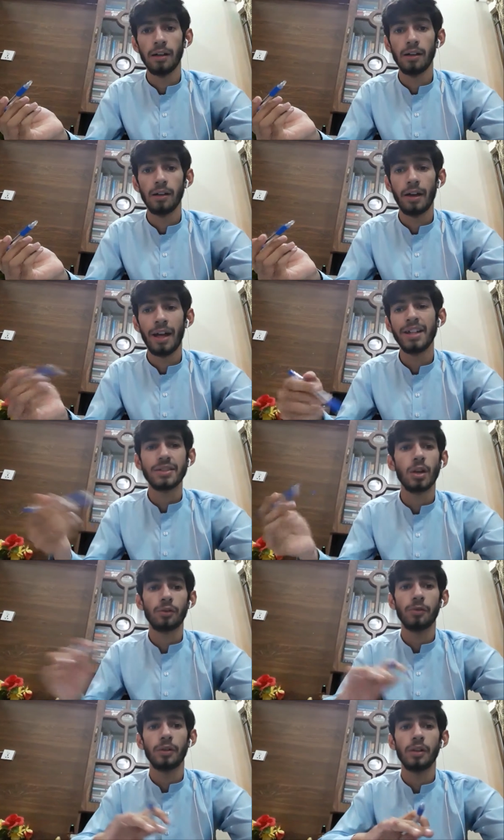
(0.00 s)
uh, and it's
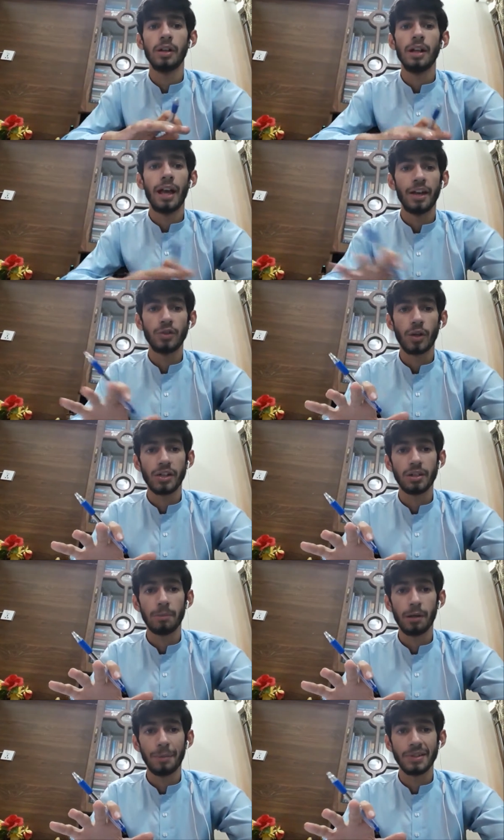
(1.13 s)
not for educational
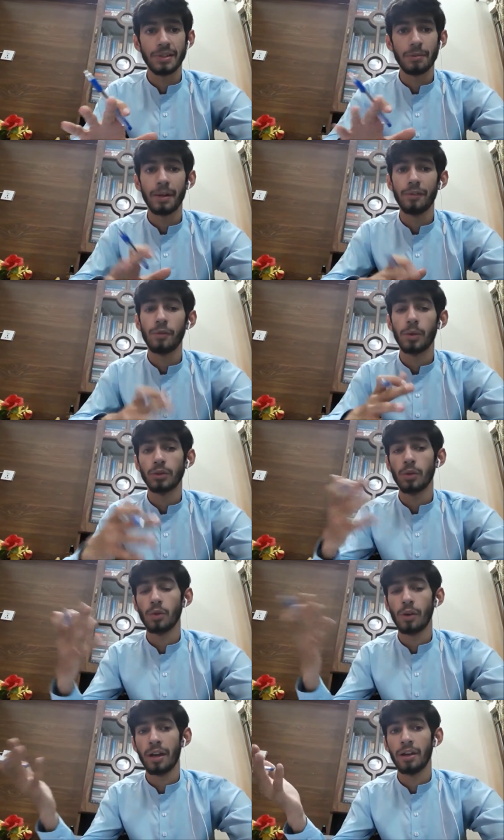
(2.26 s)
purposes. But if you want to go
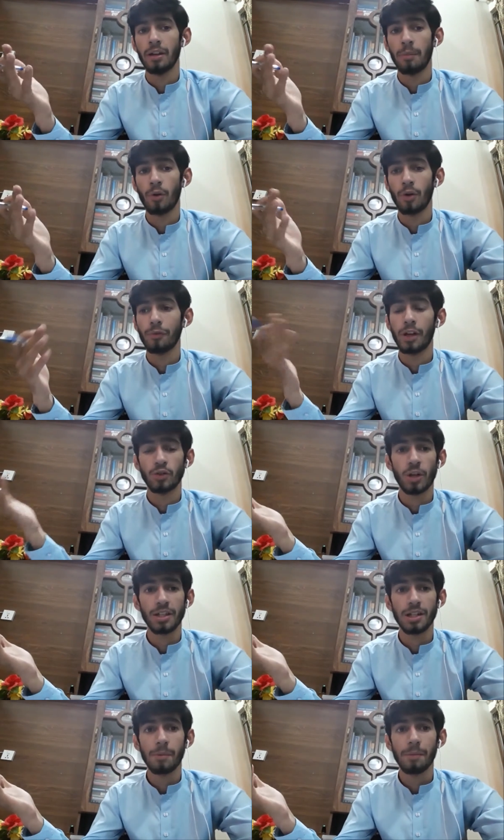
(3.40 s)
to, uh, abroad for
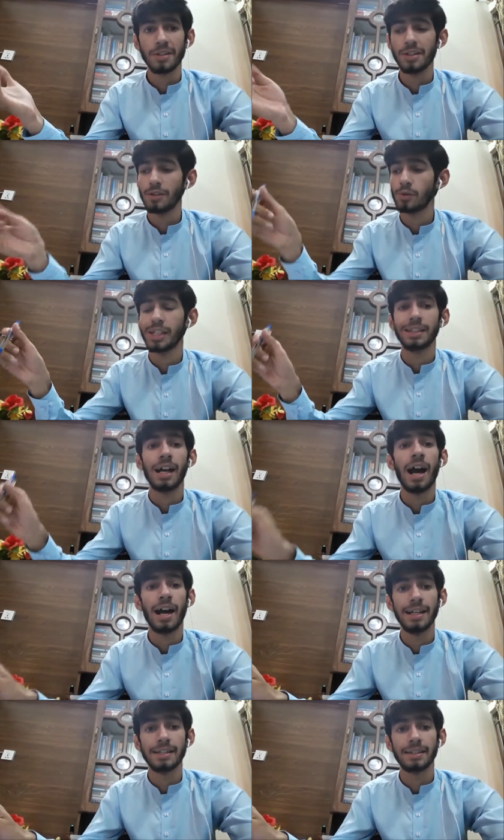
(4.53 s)
educational purposes, you take the
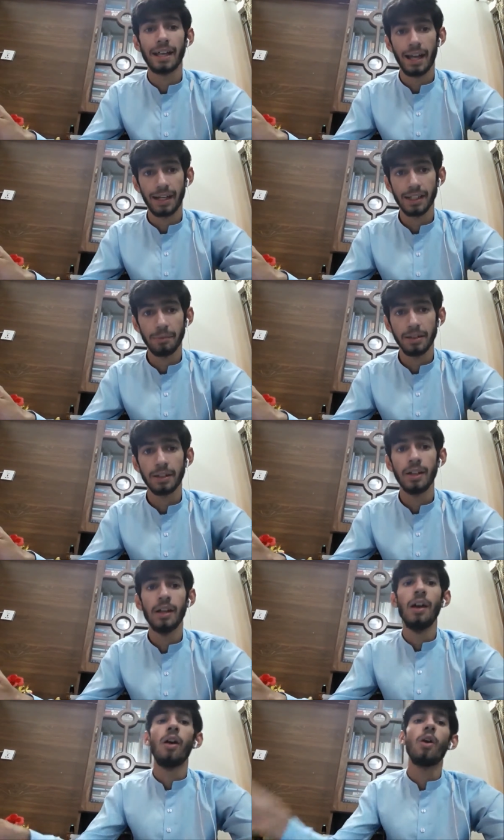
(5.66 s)
IELTS academic
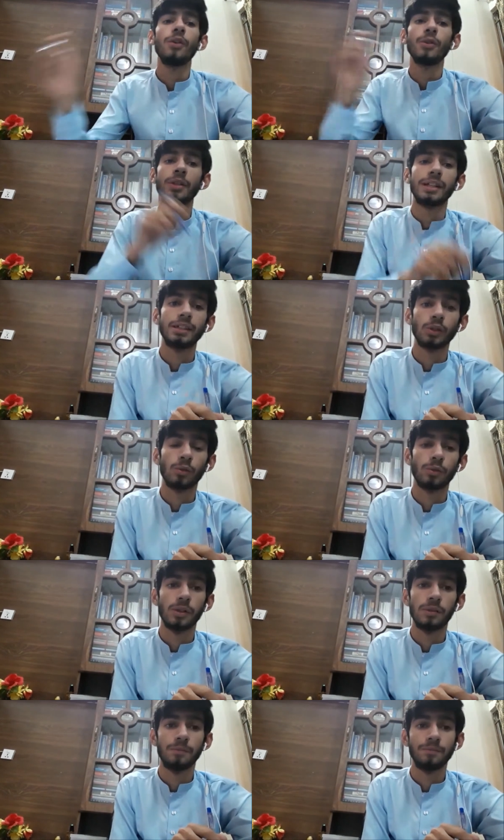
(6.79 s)
or you take the
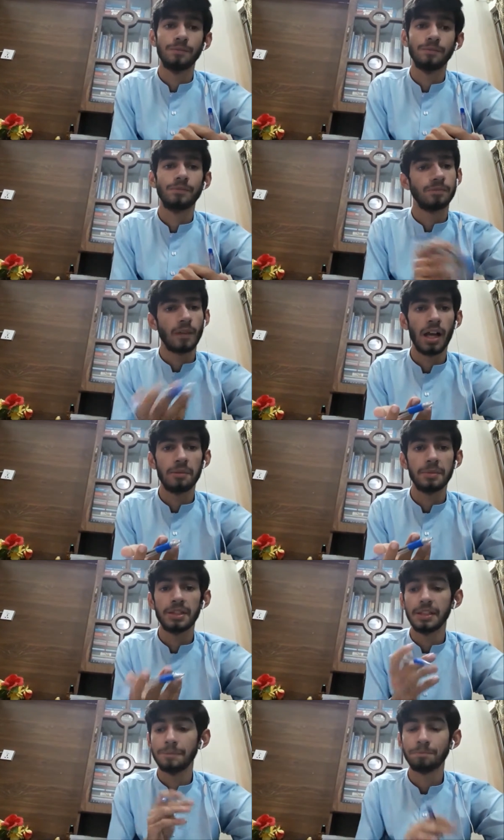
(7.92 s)
TOEFL
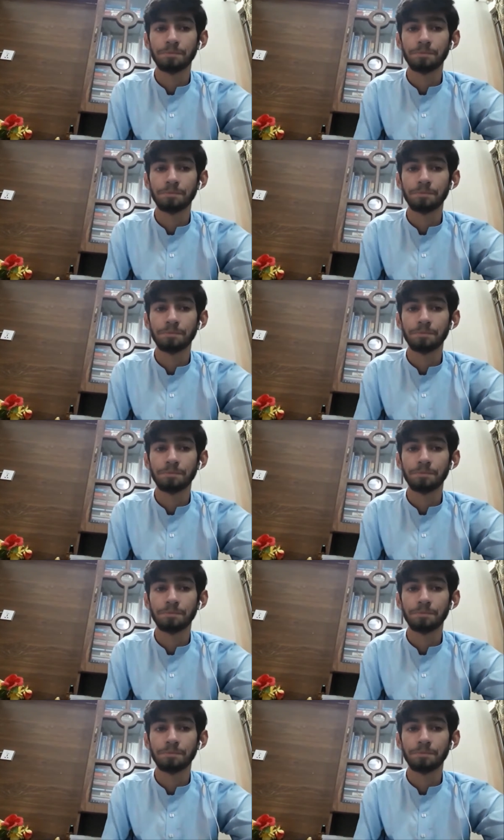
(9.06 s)
iBT